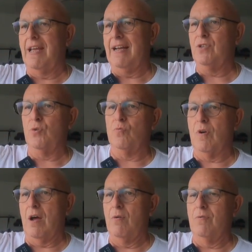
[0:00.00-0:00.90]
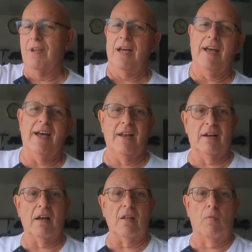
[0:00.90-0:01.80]
the actual road uh,
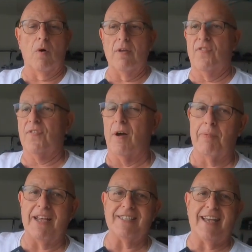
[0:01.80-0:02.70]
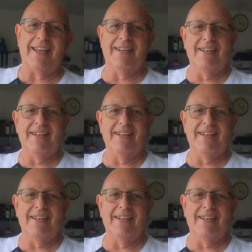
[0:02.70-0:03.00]
and I got the wife, God bless her,